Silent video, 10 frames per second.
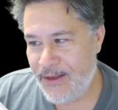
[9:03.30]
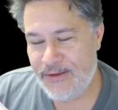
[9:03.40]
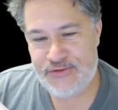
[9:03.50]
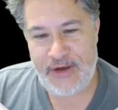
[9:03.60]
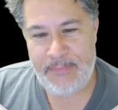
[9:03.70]

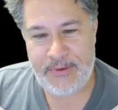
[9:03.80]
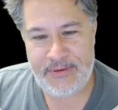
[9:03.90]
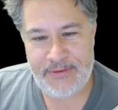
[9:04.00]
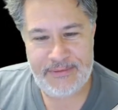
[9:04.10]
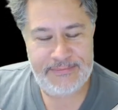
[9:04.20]

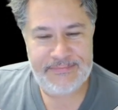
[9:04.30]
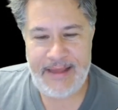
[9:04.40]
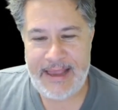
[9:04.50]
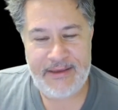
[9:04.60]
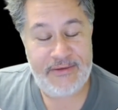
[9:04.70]
tropical.
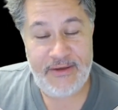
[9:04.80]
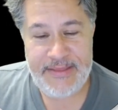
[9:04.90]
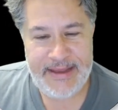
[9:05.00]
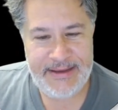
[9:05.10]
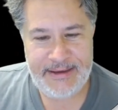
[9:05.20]
I could call
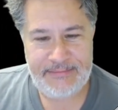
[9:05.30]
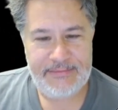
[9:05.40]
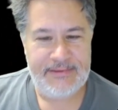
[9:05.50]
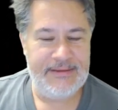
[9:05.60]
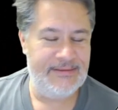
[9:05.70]
that,
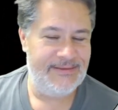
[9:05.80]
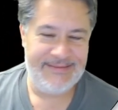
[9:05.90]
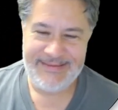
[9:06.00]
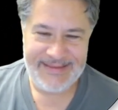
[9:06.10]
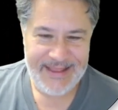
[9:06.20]

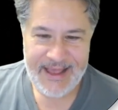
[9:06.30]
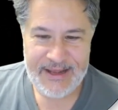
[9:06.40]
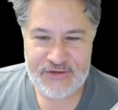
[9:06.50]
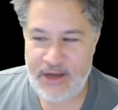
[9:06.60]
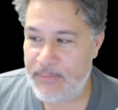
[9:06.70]

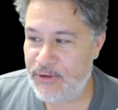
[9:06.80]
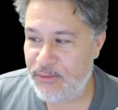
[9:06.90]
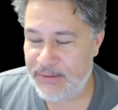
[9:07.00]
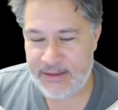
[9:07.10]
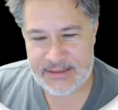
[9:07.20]
tropical
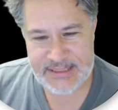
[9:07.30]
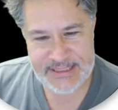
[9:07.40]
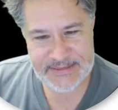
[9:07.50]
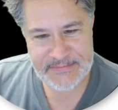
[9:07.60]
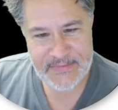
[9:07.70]

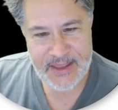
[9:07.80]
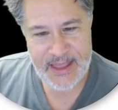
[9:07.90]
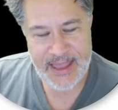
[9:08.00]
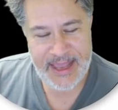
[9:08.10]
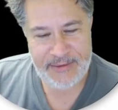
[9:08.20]
birds
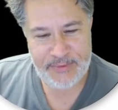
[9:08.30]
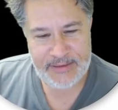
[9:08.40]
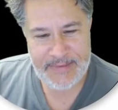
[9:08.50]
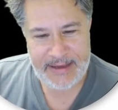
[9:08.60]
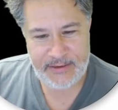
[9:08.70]
and it
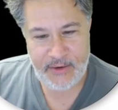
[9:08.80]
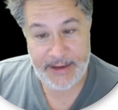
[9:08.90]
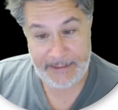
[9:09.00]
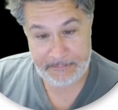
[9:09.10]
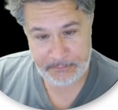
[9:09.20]
wouldn't matter.
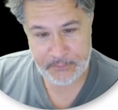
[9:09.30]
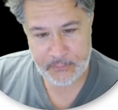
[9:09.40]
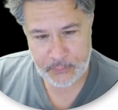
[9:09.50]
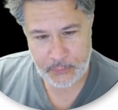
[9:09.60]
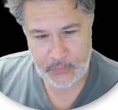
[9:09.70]
Okay,
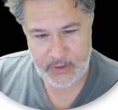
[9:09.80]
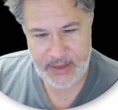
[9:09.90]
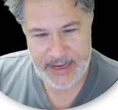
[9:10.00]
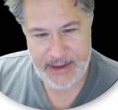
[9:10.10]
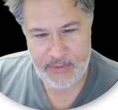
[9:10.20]

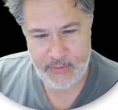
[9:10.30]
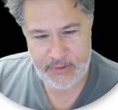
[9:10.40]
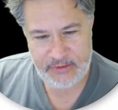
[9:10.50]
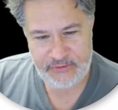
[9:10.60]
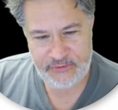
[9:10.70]
and now
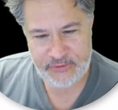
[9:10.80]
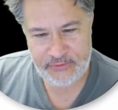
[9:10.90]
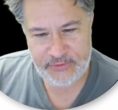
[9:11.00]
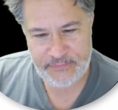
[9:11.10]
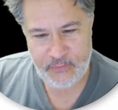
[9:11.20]
let's do
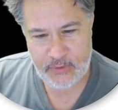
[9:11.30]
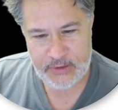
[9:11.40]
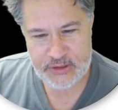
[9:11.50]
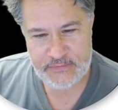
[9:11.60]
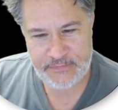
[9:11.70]
the
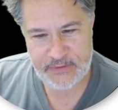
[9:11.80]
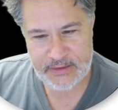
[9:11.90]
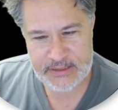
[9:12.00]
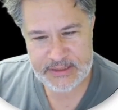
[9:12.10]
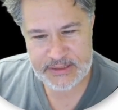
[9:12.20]
forge, the
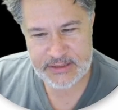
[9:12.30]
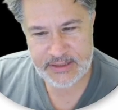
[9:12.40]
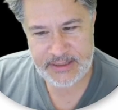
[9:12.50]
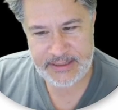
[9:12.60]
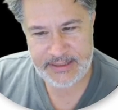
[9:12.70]
furnace,
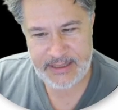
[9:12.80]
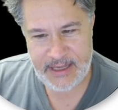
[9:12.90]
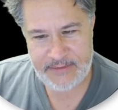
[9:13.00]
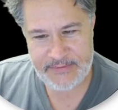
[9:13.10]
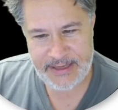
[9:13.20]
the
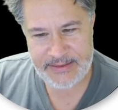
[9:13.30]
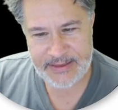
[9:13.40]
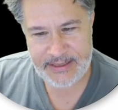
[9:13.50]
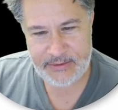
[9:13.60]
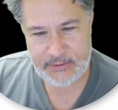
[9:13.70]
oven, and the
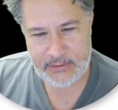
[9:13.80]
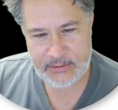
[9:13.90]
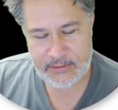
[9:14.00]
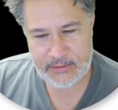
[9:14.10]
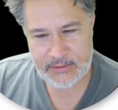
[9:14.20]

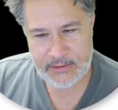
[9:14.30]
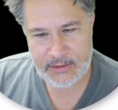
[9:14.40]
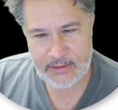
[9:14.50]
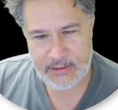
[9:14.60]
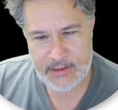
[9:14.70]
kiln.
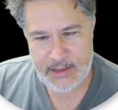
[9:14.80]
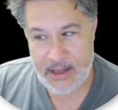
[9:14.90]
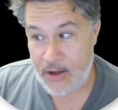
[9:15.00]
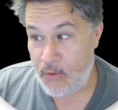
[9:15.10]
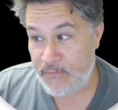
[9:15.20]

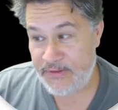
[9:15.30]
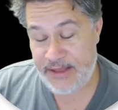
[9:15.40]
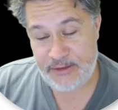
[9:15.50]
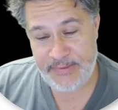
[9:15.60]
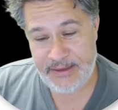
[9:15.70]
Hopefully
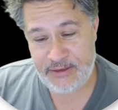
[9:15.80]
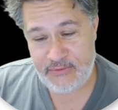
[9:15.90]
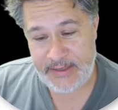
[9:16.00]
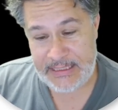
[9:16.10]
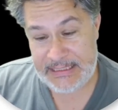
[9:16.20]
that'll be in
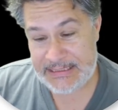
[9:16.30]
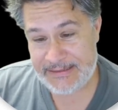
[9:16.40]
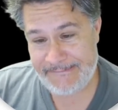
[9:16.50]
green.